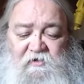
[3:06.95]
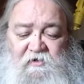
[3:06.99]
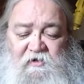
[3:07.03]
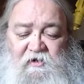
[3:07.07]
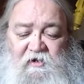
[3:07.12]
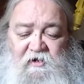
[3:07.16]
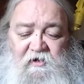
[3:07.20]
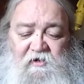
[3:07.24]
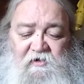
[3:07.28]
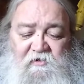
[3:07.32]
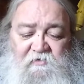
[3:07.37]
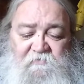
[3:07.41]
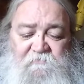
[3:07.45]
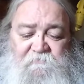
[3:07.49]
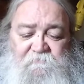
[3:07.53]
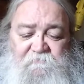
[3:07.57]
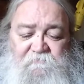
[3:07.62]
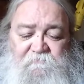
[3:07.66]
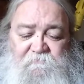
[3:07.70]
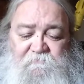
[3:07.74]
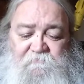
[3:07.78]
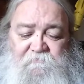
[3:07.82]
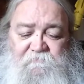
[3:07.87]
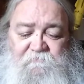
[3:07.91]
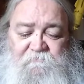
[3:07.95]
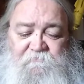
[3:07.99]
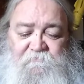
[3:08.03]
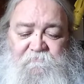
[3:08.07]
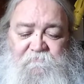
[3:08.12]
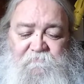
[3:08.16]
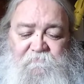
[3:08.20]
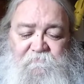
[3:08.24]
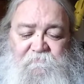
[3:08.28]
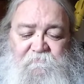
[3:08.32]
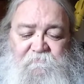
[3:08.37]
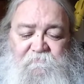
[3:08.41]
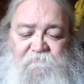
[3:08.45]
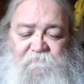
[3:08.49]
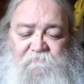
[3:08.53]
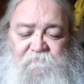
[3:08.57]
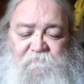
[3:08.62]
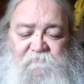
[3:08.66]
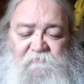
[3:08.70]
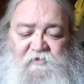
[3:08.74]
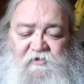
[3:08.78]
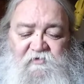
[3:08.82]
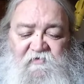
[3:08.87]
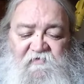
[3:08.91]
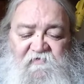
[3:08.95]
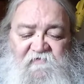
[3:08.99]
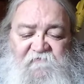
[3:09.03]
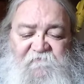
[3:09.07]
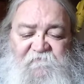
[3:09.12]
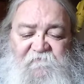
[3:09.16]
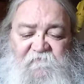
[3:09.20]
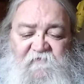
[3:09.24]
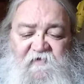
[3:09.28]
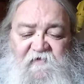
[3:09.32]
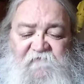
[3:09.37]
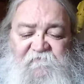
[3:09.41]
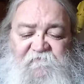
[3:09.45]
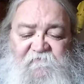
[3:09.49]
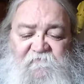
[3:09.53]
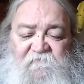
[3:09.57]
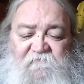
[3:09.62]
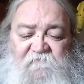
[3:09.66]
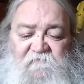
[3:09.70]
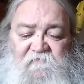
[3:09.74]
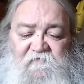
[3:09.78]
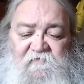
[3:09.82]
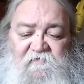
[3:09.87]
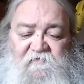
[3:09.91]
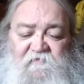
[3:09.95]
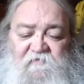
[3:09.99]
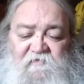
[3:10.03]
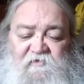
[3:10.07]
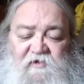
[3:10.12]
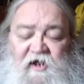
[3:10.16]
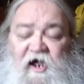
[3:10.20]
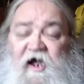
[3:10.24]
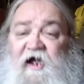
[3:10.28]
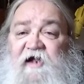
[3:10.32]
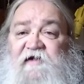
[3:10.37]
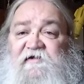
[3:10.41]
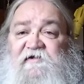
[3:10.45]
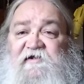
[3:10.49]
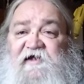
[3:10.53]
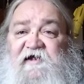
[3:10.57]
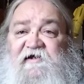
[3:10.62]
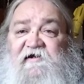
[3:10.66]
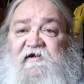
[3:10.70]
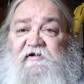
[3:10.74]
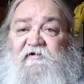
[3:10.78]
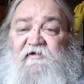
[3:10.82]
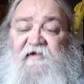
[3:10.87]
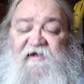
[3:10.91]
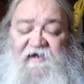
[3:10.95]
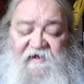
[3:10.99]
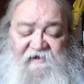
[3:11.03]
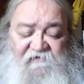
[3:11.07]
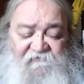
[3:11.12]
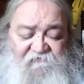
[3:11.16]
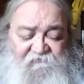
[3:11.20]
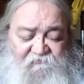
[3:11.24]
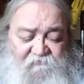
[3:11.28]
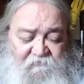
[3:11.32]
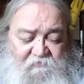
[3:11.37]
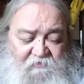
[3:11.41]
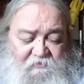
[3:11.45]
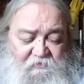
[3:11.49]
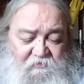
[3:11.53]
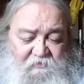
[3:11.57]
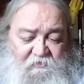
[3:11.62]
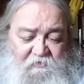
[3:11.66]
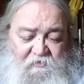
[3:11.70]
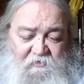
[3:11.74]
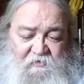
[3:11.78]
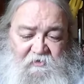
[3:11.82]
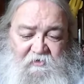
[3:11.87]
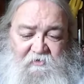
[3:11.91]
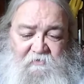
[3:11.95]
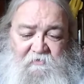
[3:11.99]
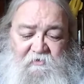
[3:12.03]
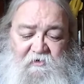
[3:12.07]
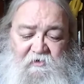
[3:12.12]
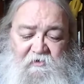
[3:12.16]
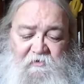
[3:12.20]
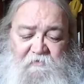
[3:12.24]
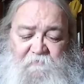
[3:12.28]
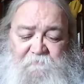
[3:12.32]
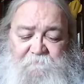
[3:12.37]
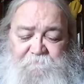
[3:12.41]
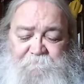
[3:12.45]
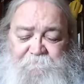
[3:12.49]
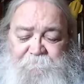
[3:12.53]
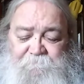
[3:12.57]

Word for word: Uh, you know, if if not, take a class. Um,